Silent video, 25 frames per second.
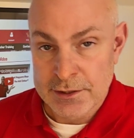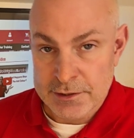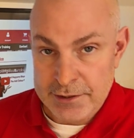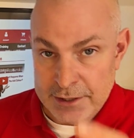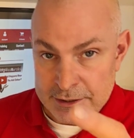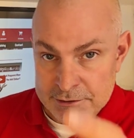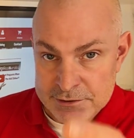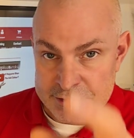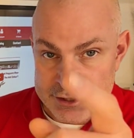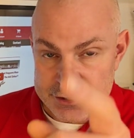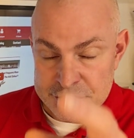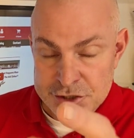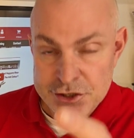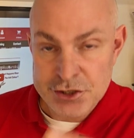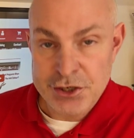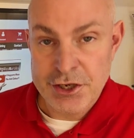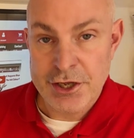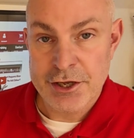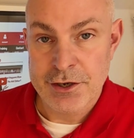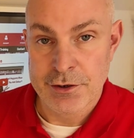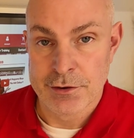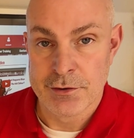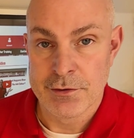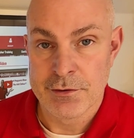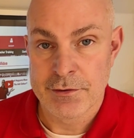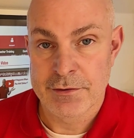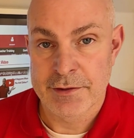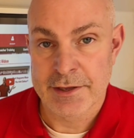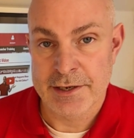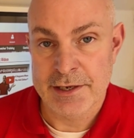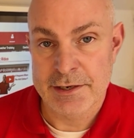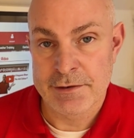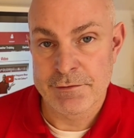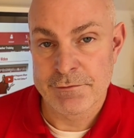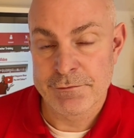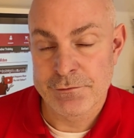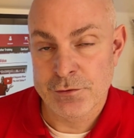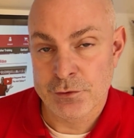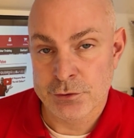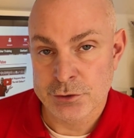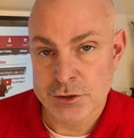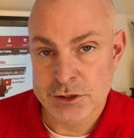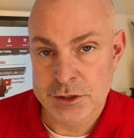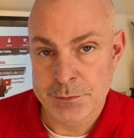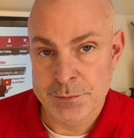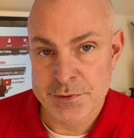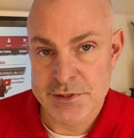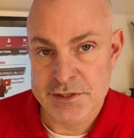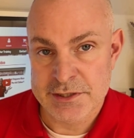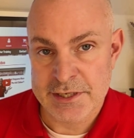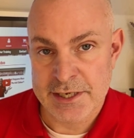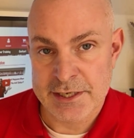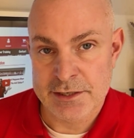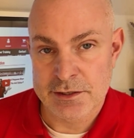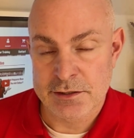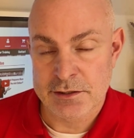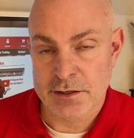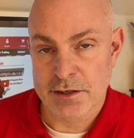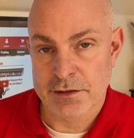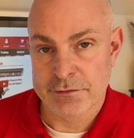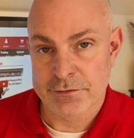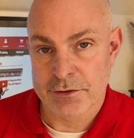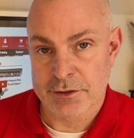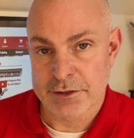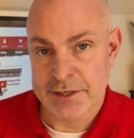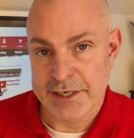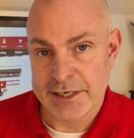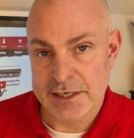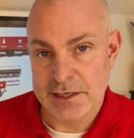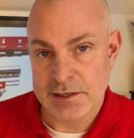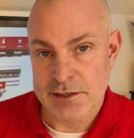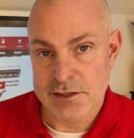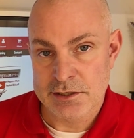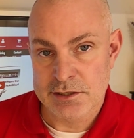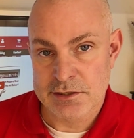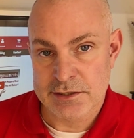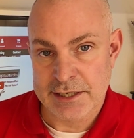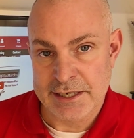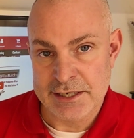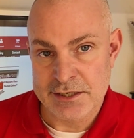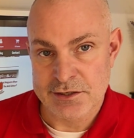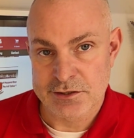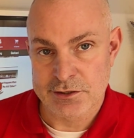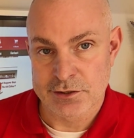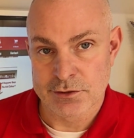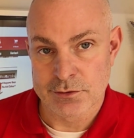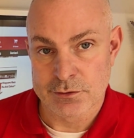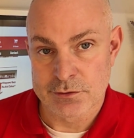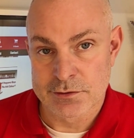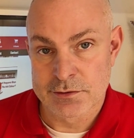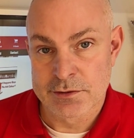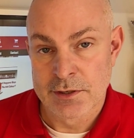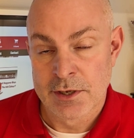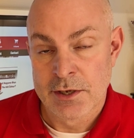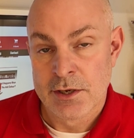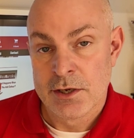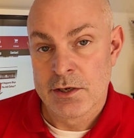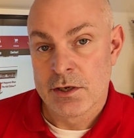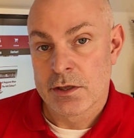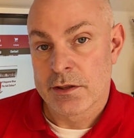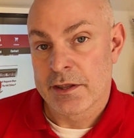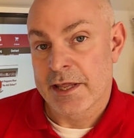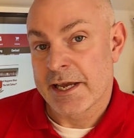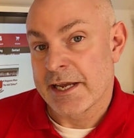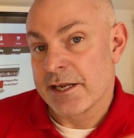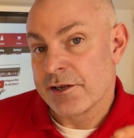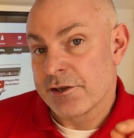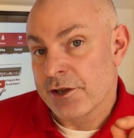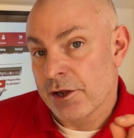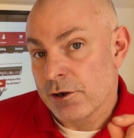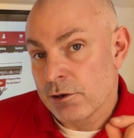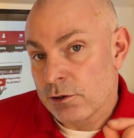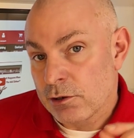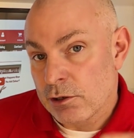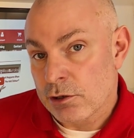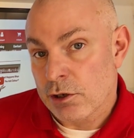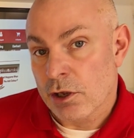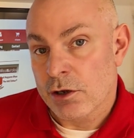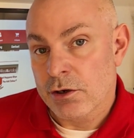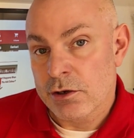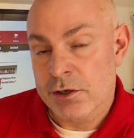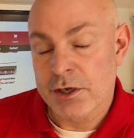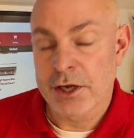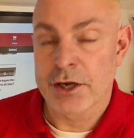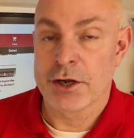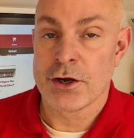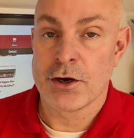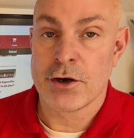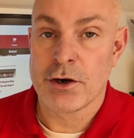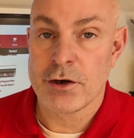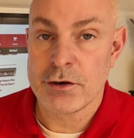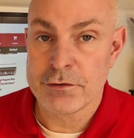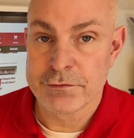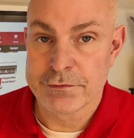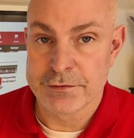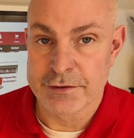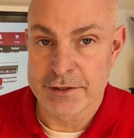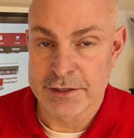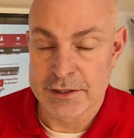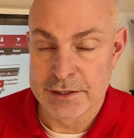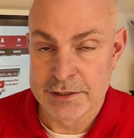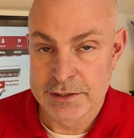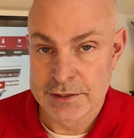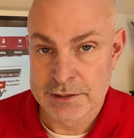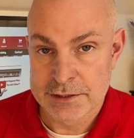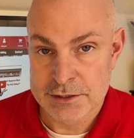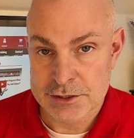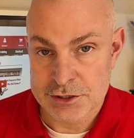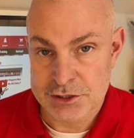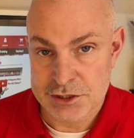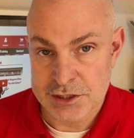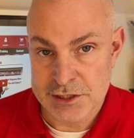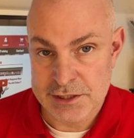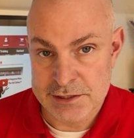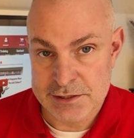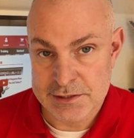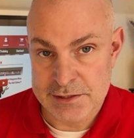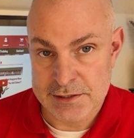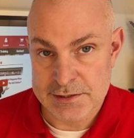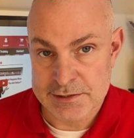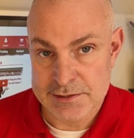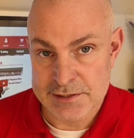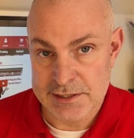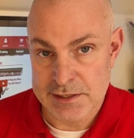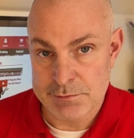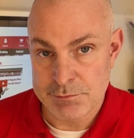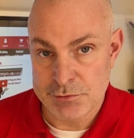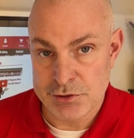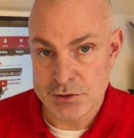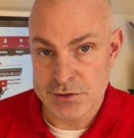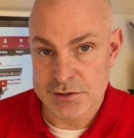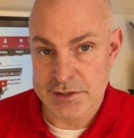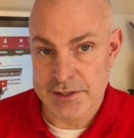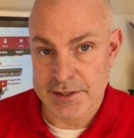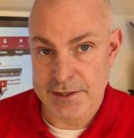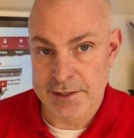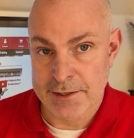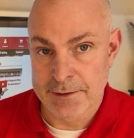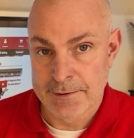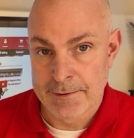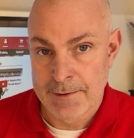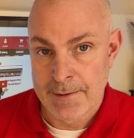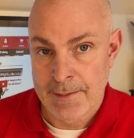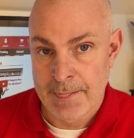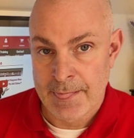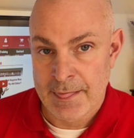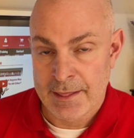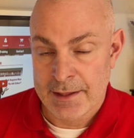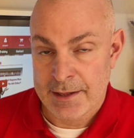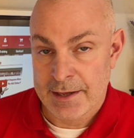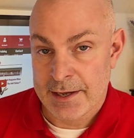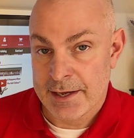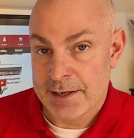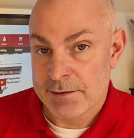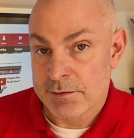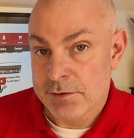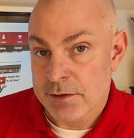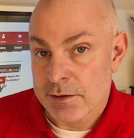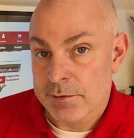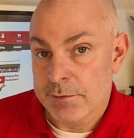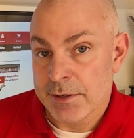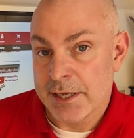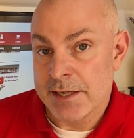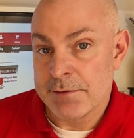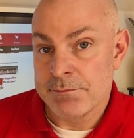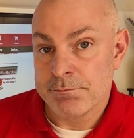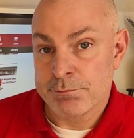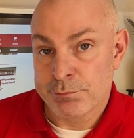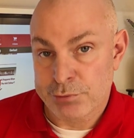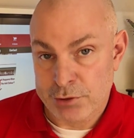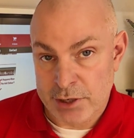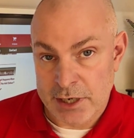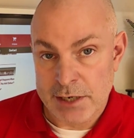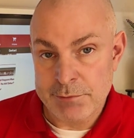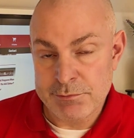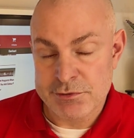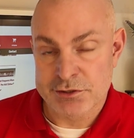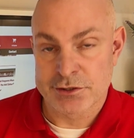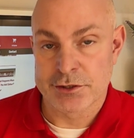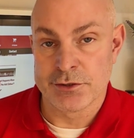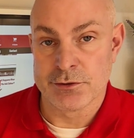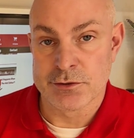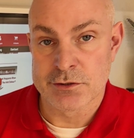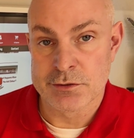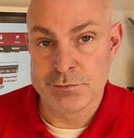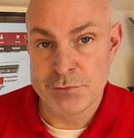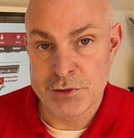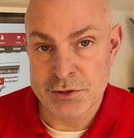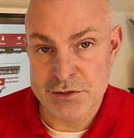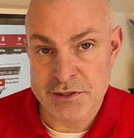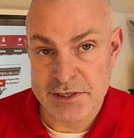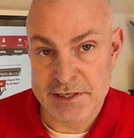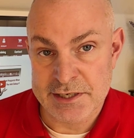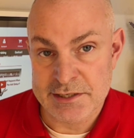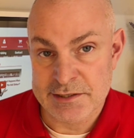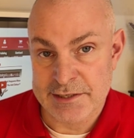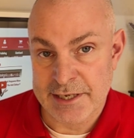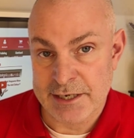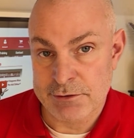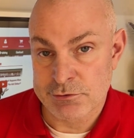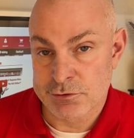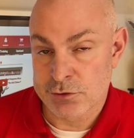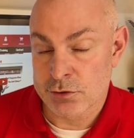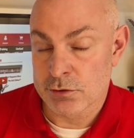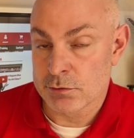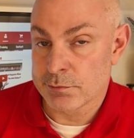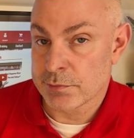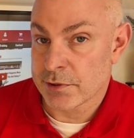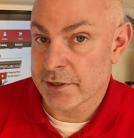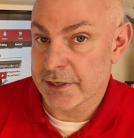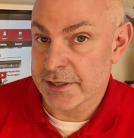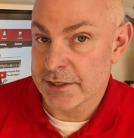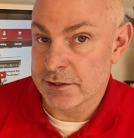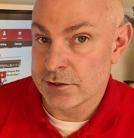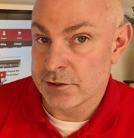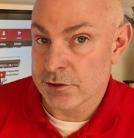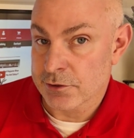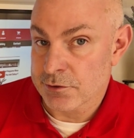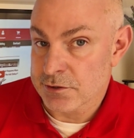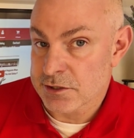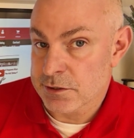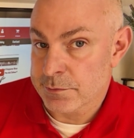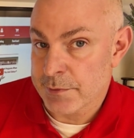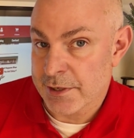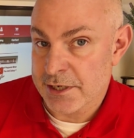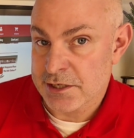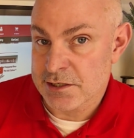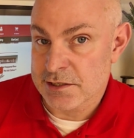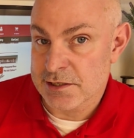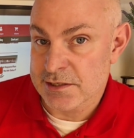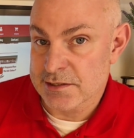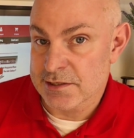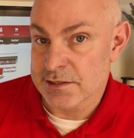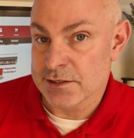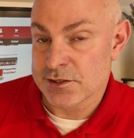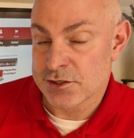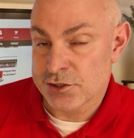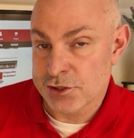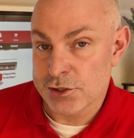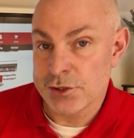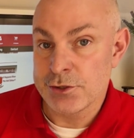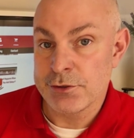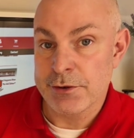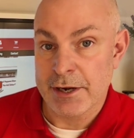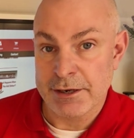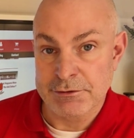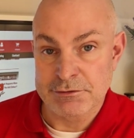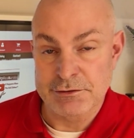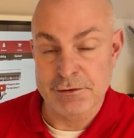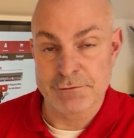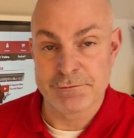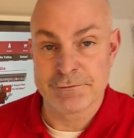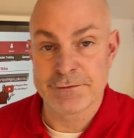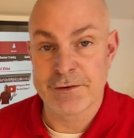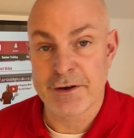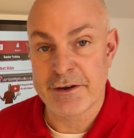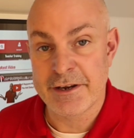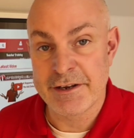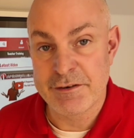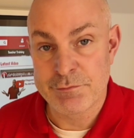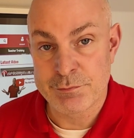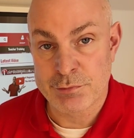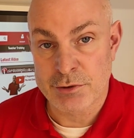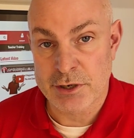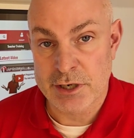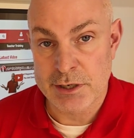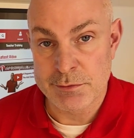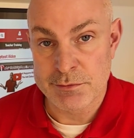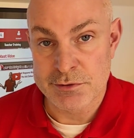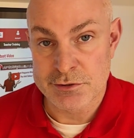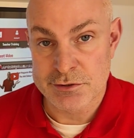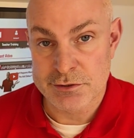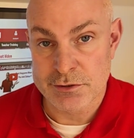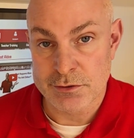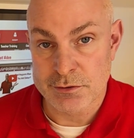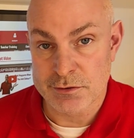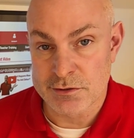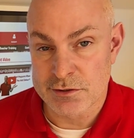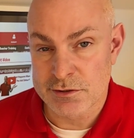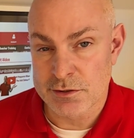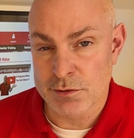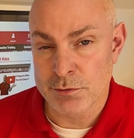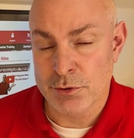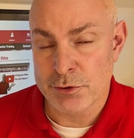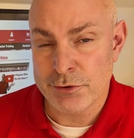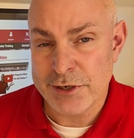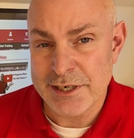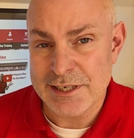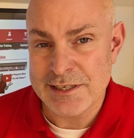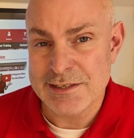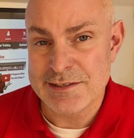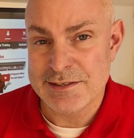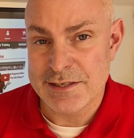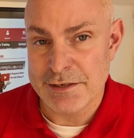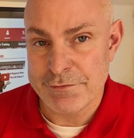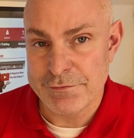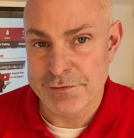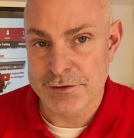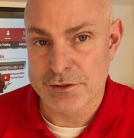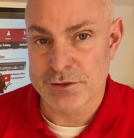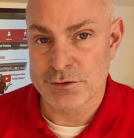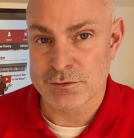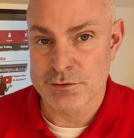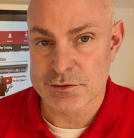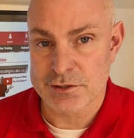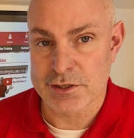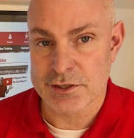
Now, did you know that in 40% of our English state schools, they no longer offer GCSE music? And in primary schools, music is now taught by non-specialists in 2 out of 5 primary schools. So we're in difficult